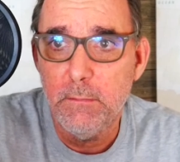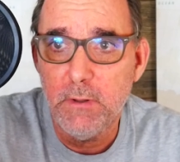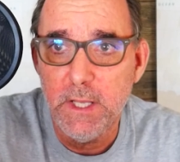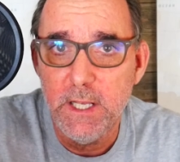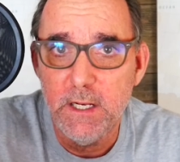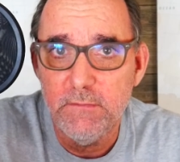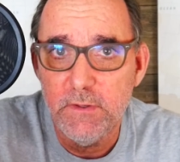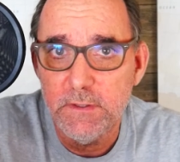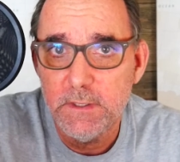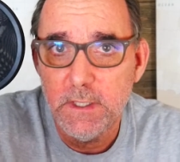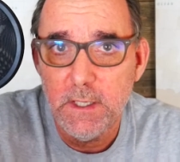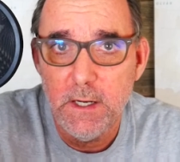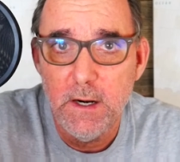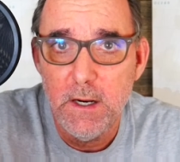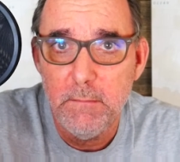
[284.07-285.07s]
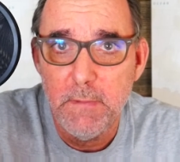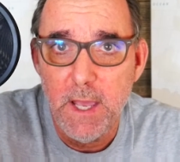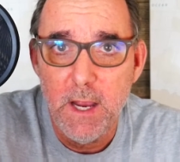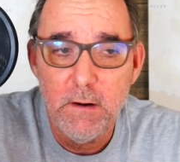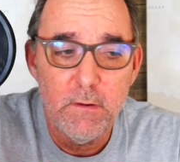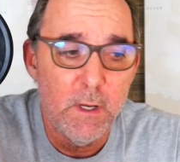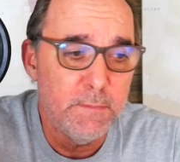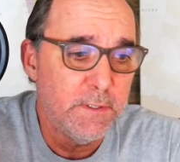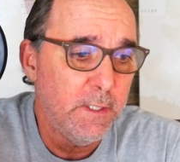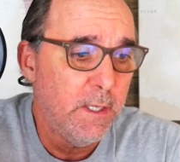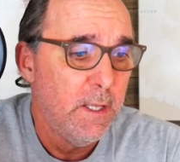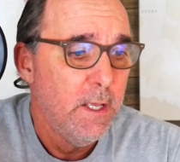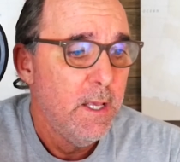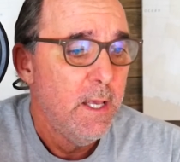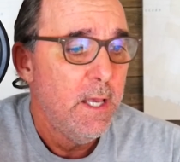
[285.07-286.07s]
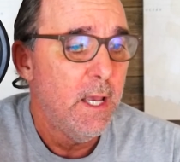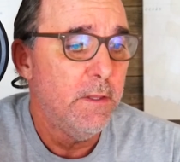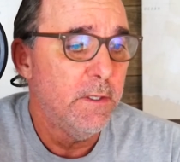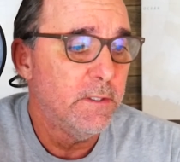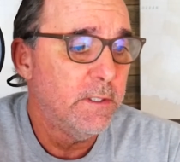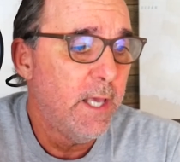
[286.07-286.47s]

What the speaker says: plaintiff is declaring bankruptcy. In this